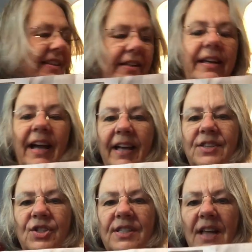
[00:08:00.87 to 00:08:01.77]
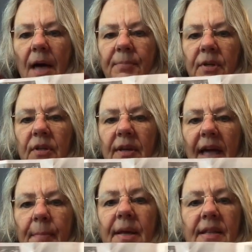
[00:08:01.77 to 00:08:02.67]
Yeah, she stopped to look
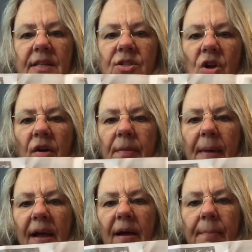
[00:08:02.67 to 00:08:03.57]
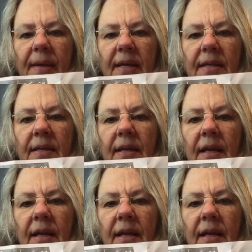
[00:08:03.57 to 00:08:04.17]
at me and then started back up again.